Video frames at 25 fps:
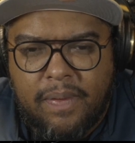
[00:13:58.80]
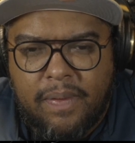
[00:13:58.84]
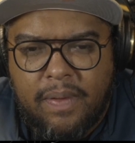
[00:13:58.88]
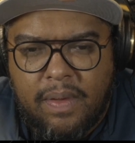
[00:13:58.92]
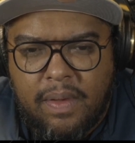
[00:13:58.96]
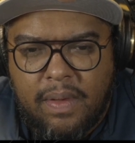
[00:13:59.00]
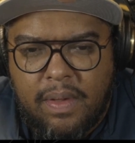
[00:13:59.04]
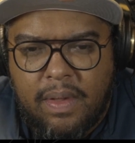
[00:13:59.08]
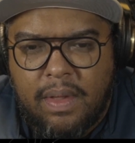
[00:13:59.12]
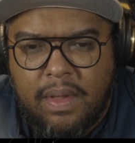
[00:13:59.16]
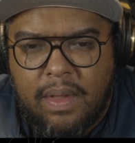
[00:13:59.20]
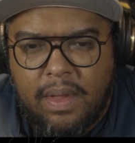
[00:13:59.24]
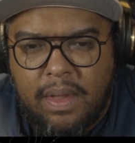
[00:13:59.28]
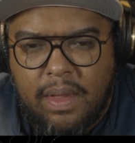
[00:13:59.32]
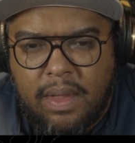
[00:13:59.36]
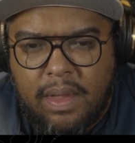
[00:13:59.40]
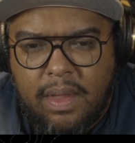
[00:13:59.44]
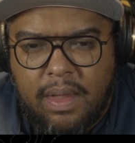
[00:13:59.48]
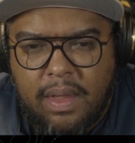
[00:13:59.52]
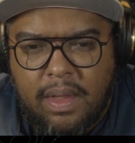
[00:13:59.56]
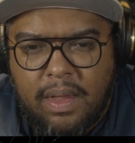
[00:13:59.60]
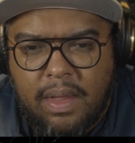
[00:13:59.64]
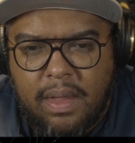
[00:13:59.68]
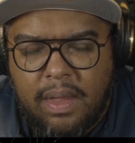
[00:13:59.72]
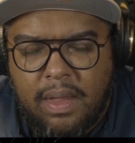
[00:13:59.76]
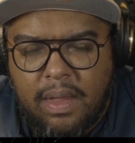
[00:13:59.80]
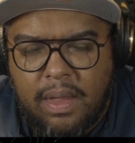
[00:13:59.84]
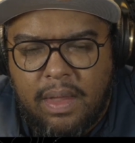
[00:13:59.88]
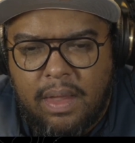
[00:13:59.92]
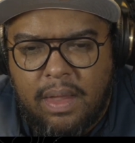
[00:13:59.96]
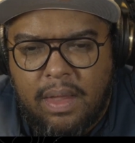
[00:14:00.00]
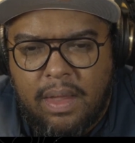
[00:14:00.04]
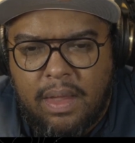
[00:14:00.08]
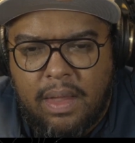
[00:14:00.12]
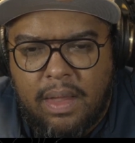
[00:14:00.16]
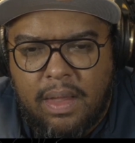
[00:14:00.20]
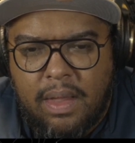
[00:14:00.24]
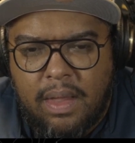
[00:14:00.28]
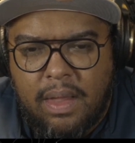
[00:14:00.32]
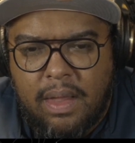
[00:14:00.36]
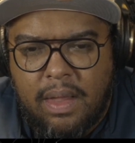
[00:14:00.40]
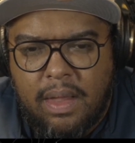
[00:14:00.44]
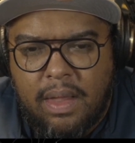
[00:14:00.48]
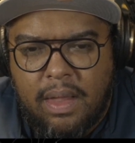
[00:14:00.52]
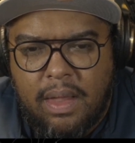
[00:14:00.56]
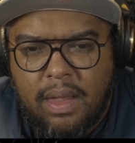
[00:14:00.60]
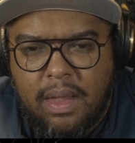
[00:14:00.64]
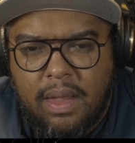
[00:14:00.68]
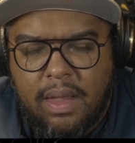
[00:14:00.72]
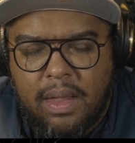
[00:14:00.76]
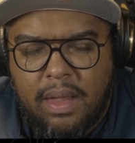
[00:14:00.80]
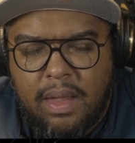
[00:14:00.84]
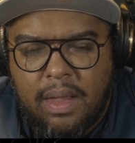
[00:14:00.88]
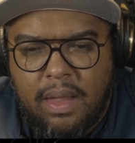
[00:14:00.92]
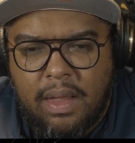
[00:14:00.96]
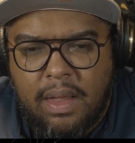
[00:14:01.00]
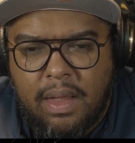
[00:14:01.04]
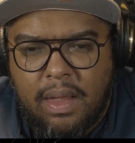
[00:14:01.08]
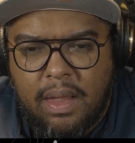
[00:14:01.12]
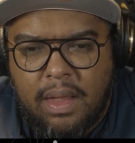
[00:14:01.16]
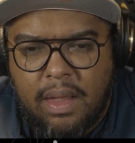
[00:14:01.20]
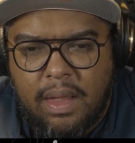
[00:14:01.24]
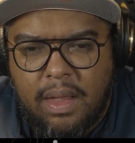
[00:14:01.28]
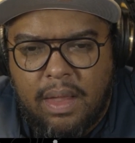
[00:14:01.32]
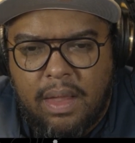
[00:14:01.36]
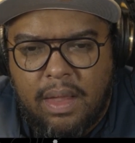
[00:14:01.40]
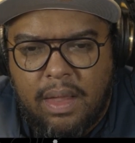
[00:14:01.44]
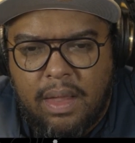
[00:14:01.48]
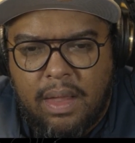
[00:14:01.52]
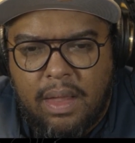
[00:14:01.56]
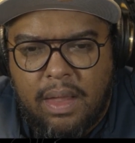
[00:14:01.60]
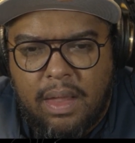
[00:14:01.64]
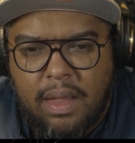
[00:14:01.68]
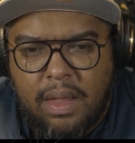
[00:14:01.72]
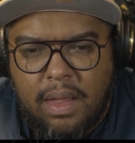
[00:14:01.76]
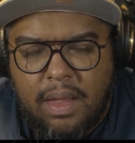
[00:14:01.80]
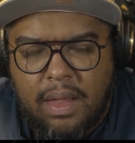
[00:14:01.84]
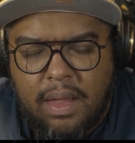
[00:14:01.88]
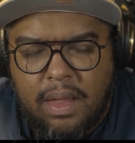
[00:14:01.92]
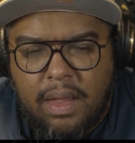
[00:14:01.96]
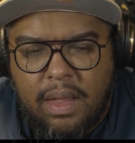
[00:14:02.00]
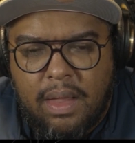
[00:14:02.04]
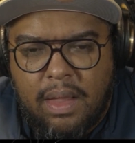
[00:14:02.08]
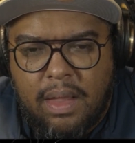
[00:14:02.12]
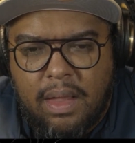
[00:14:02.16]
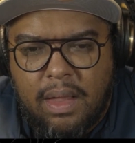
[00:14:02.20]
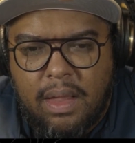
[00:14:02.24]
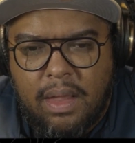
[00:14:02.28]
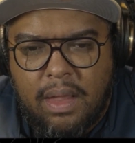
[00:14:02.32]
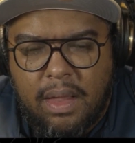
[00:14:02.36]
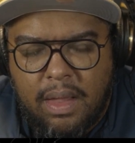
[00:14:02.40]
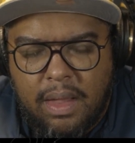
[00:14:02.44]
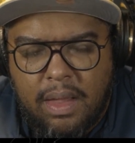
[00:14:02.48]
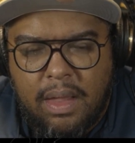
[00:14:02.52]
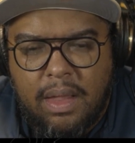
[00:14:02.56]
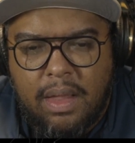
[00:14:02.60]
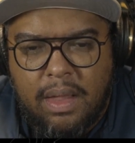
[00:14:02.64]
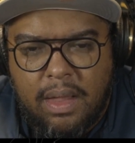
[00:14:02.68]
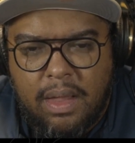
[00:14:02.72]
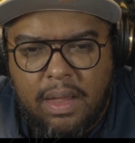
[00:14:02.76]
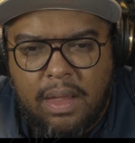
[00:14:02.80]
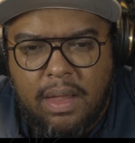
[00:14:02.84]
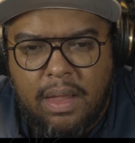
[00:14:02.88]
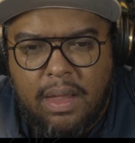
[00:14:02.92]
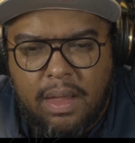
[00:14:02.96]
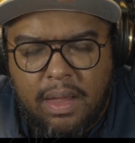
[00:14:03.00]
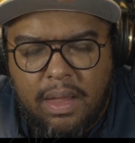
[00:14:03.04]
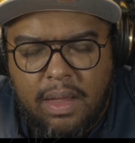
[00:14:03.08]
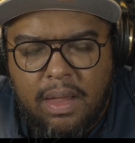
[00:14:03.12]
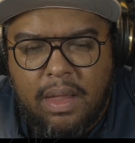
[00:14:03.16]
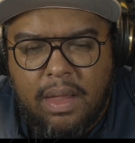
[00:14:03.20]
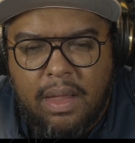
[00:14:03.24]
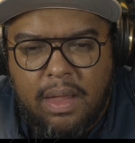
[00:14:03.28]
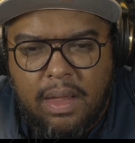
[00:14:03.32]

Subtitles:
(silent)